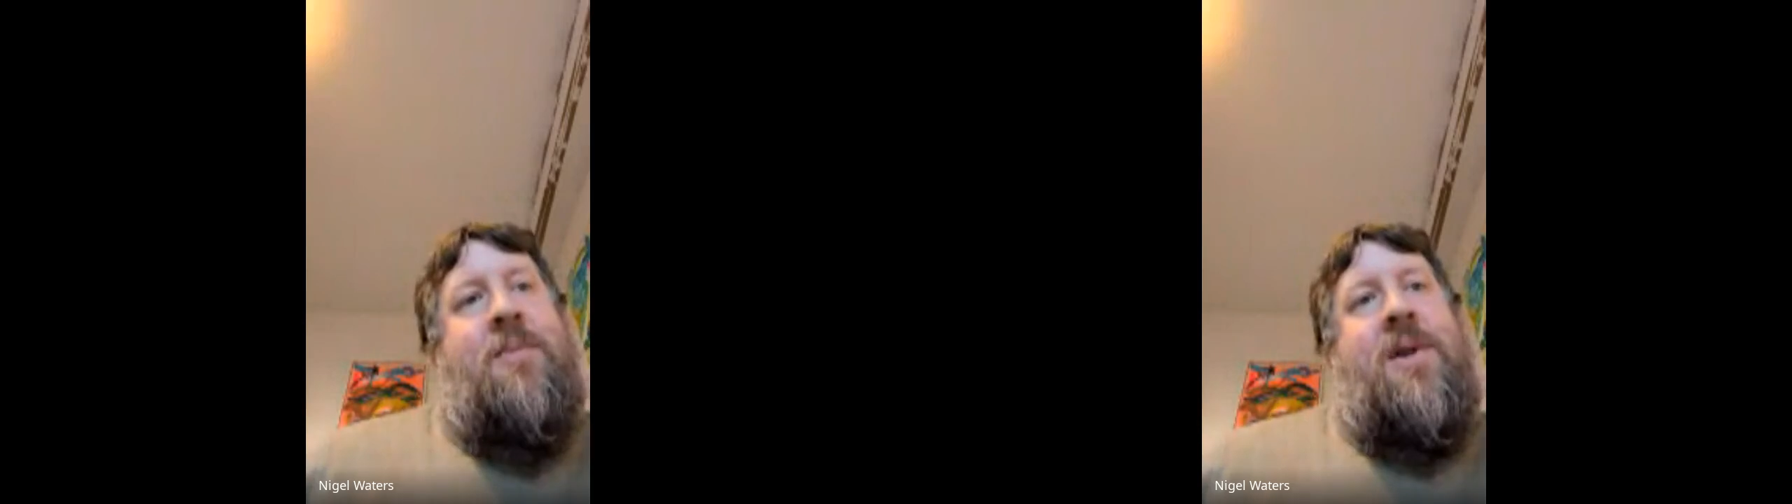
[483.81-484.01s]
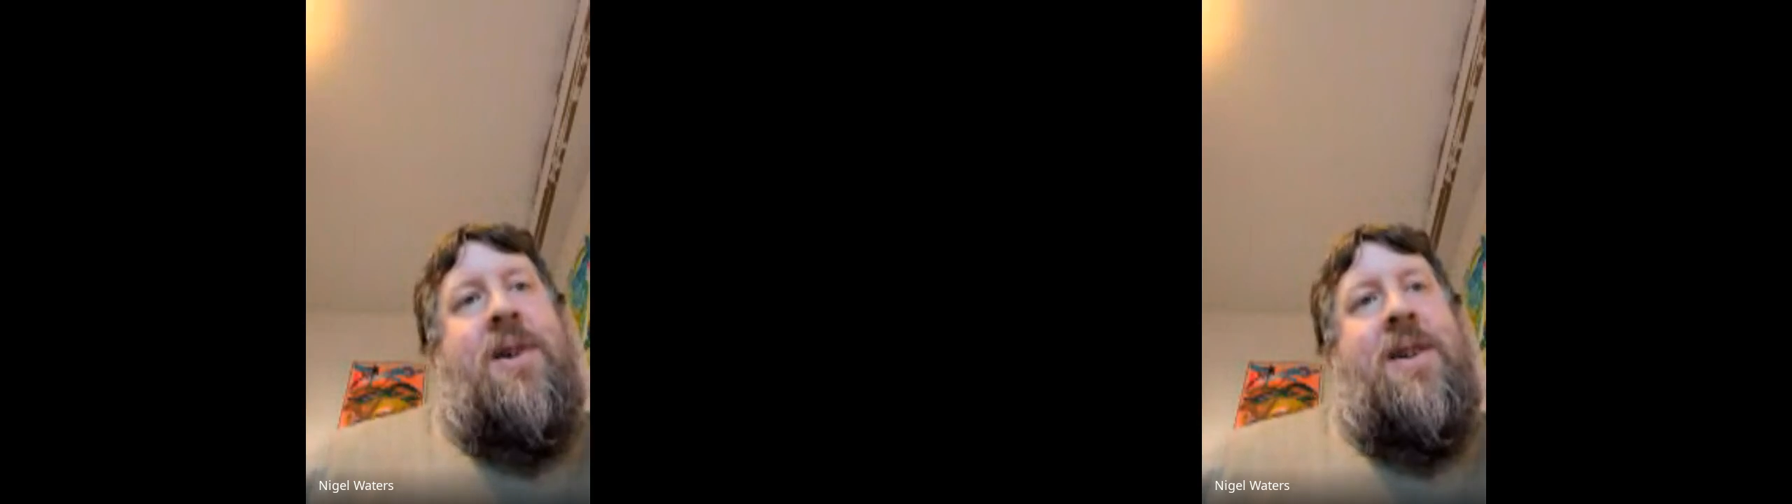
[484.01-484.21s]

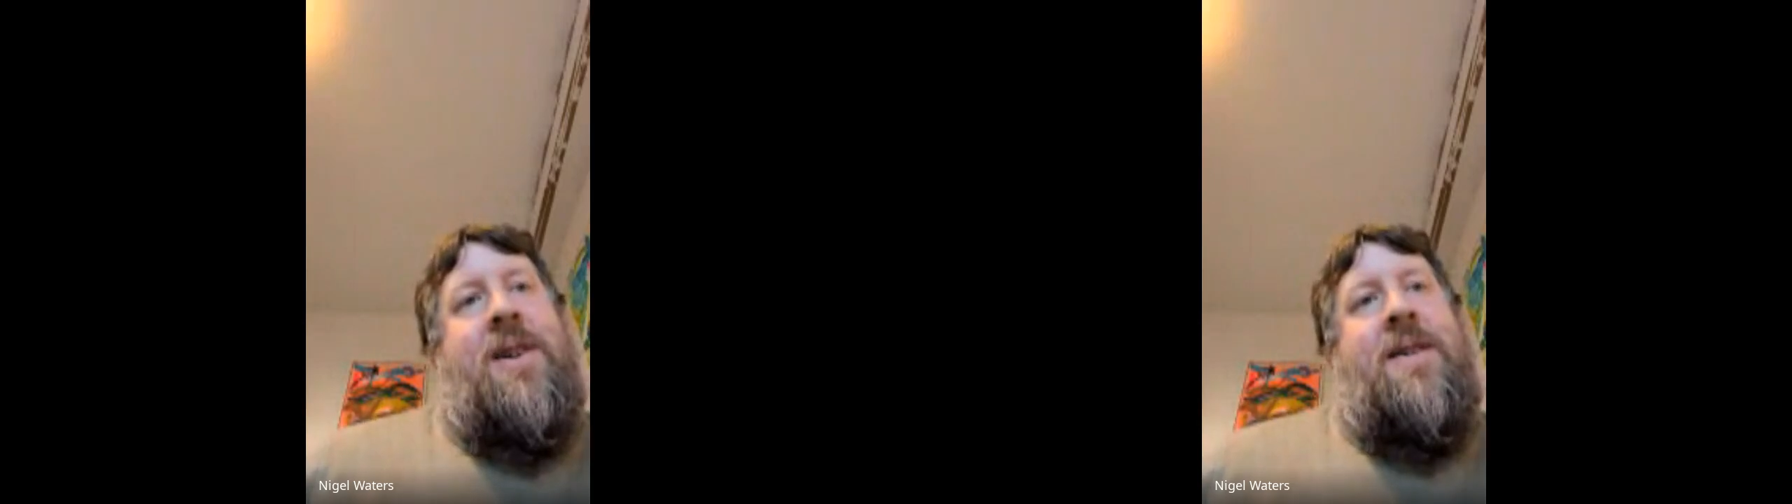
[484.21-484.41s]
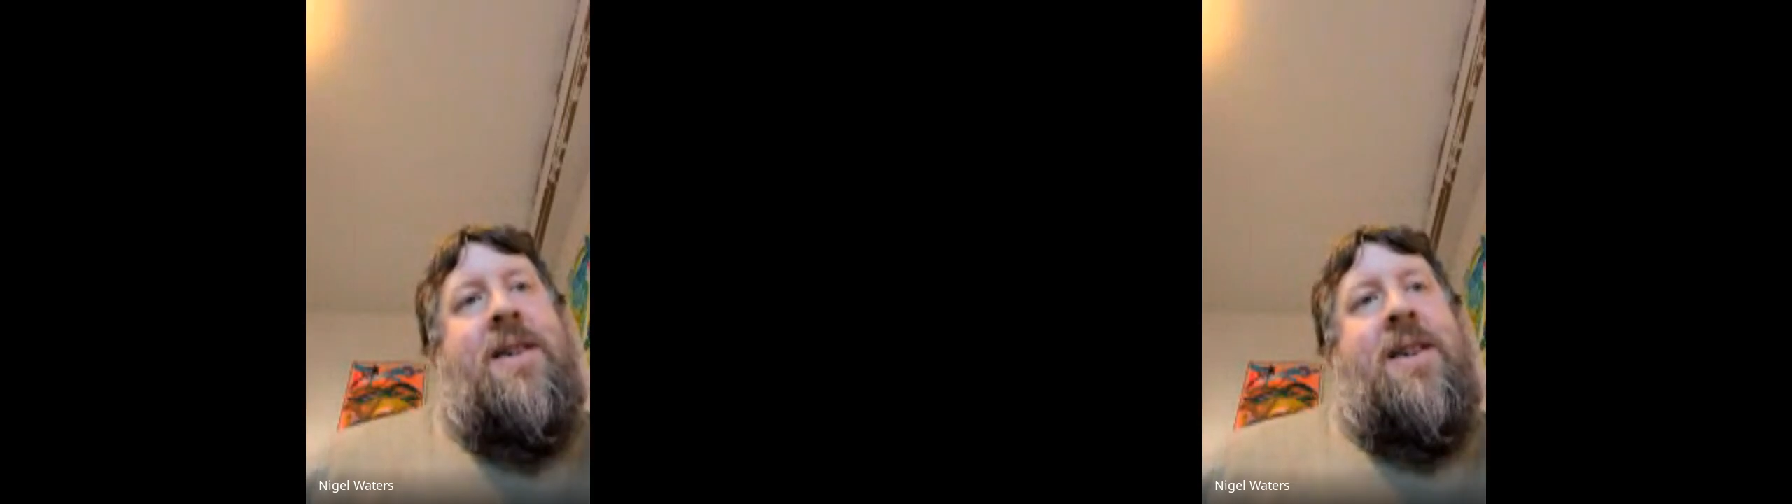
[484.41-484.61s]
But
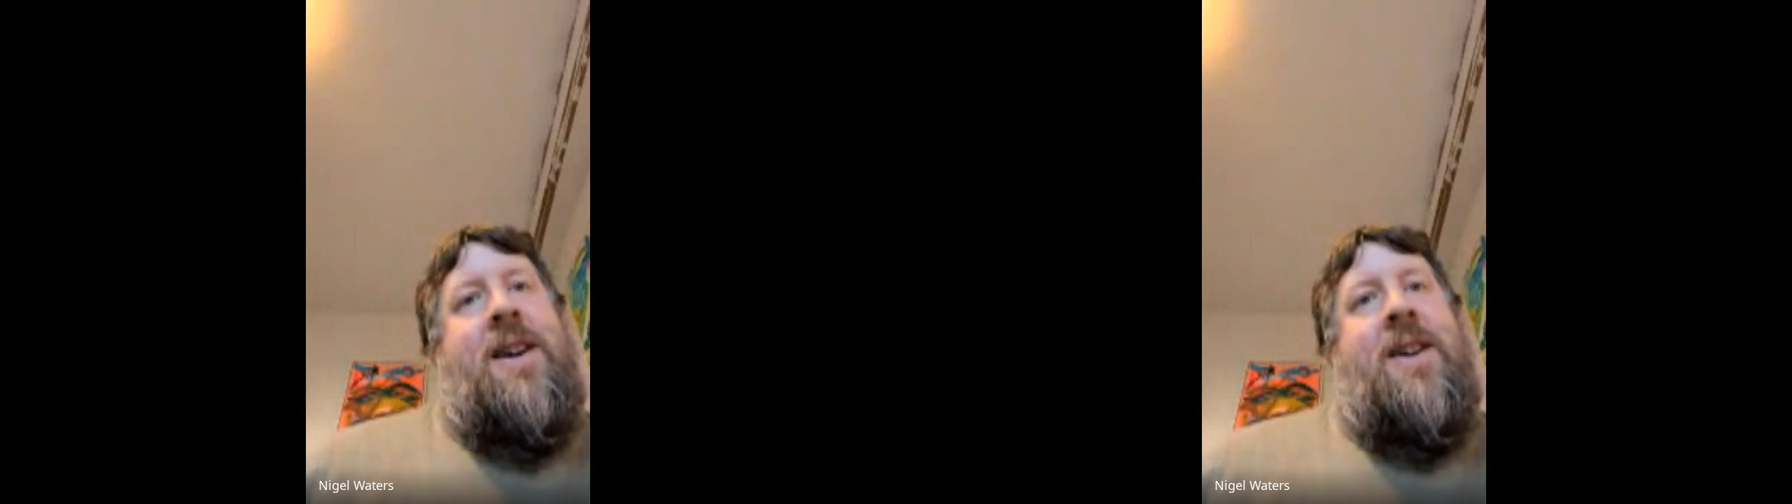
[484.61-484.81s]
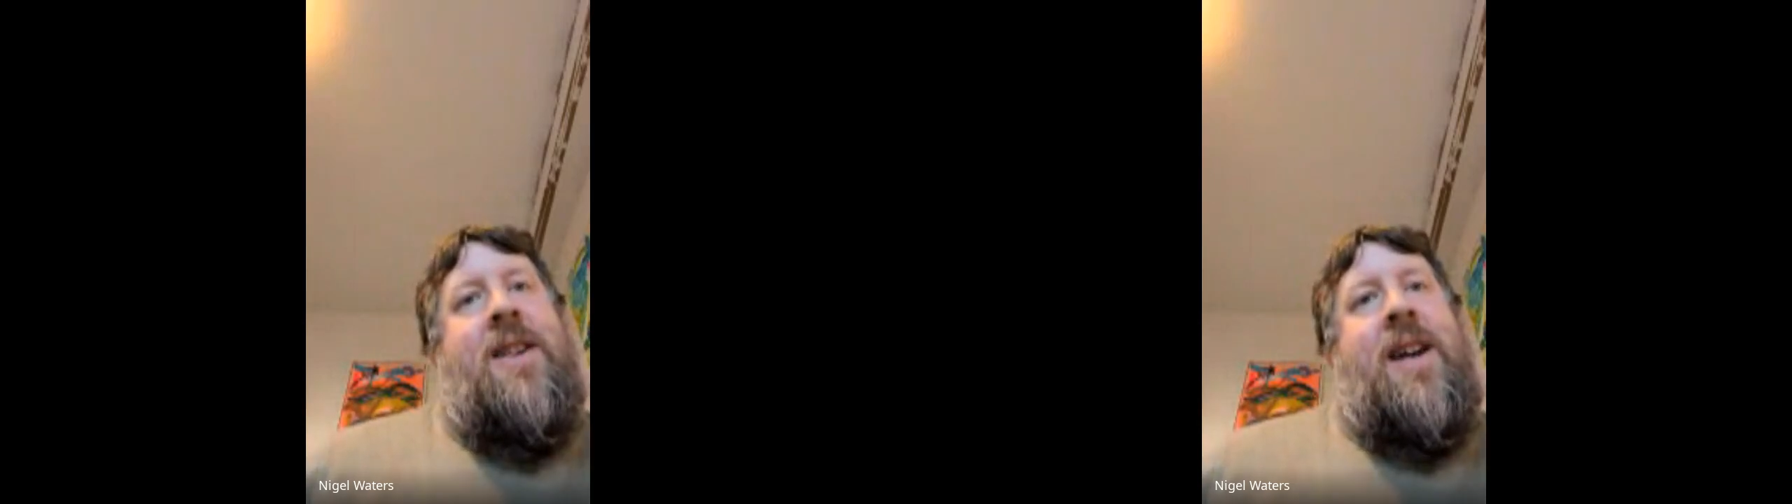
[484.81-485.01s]

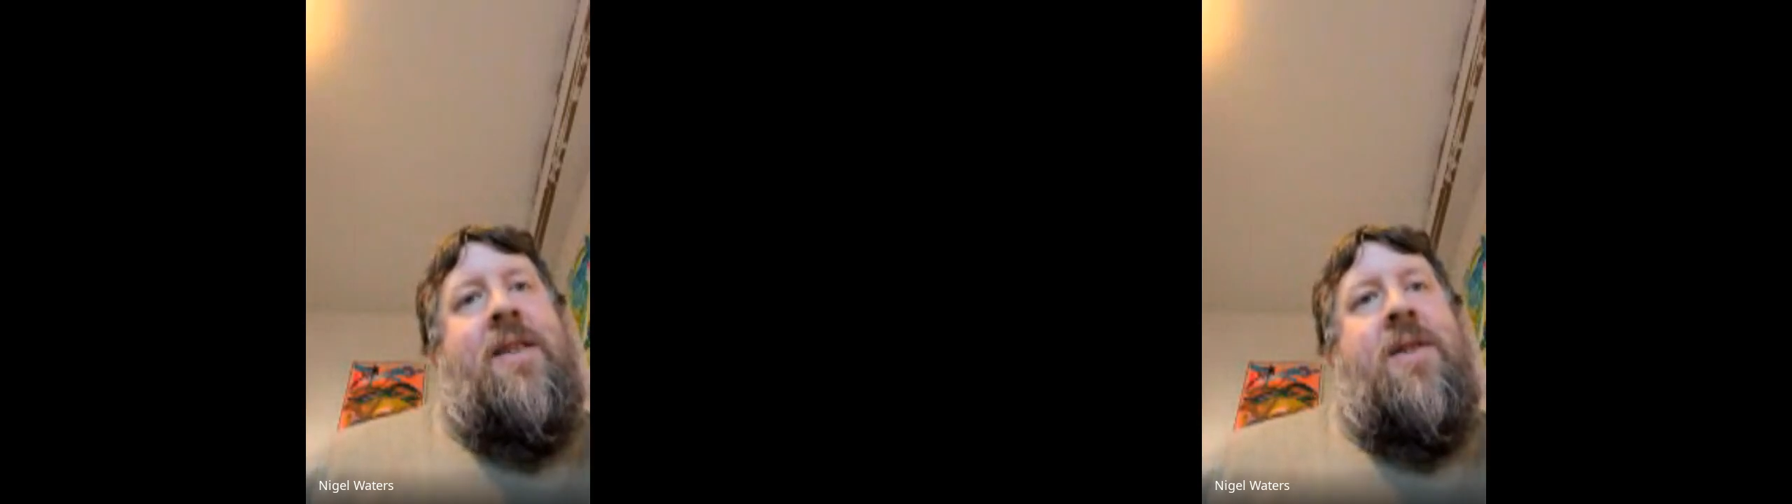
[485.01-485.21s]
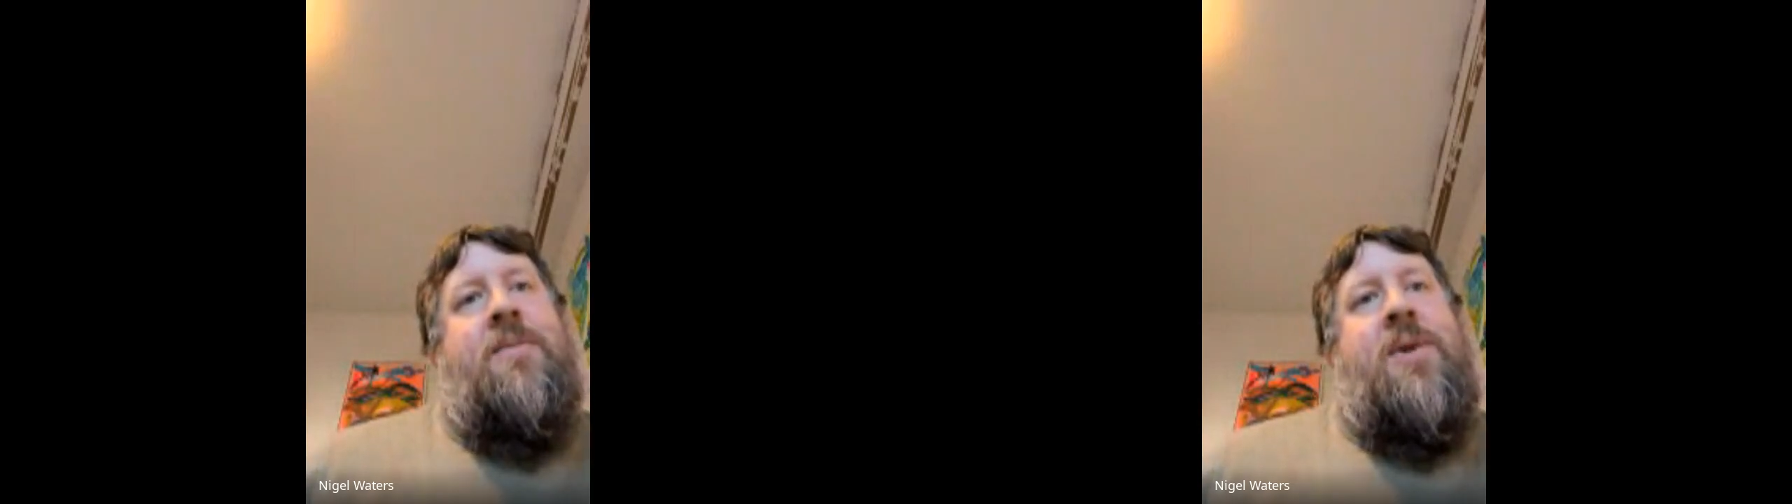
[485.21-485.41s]
I think
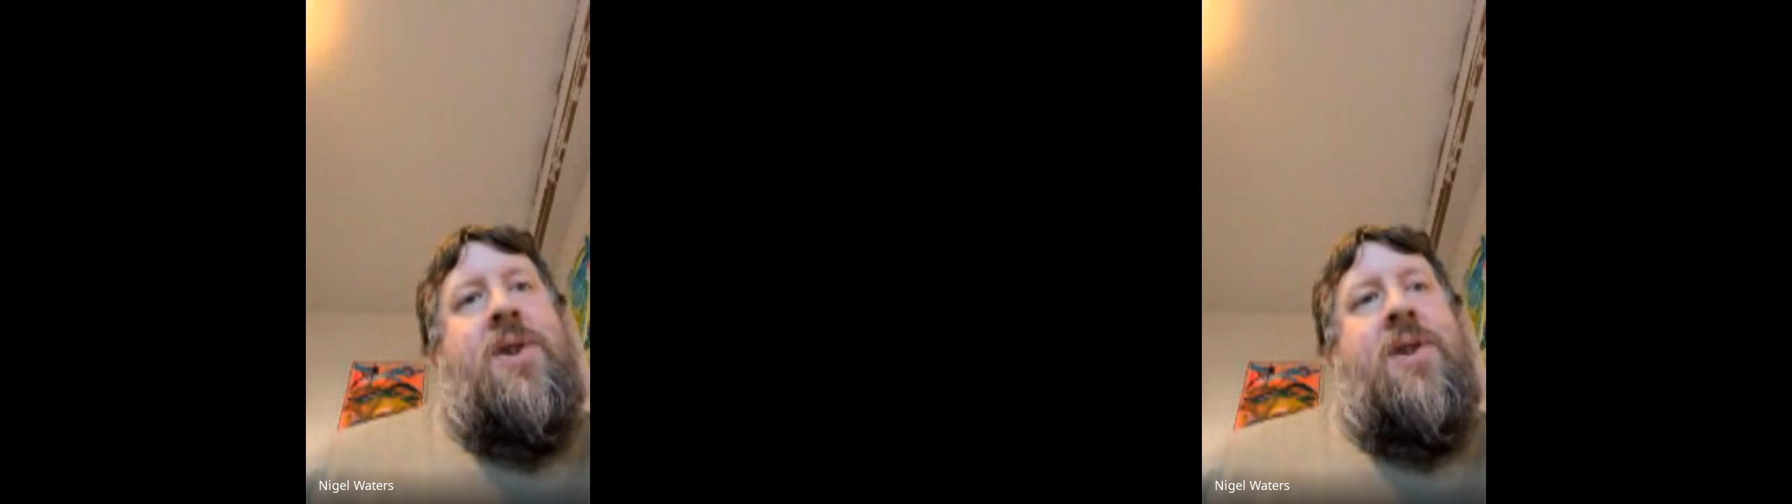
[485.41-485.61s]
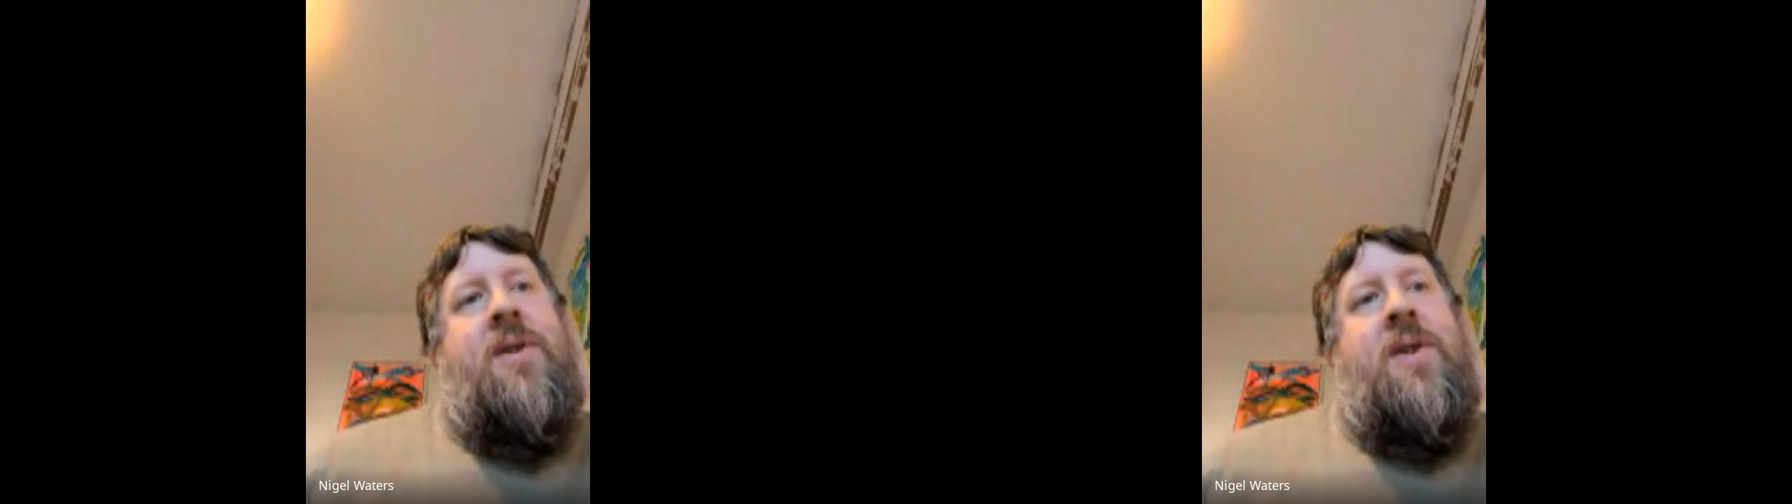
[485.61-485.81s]
if you
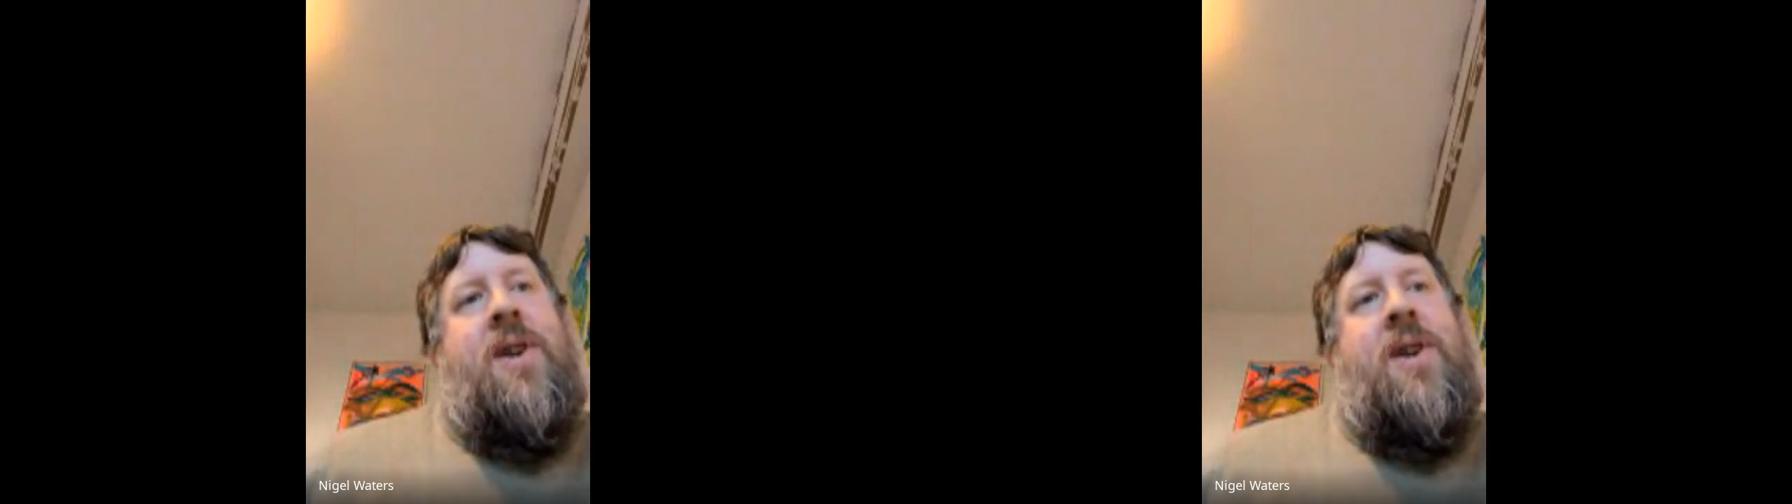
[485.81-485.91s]
push through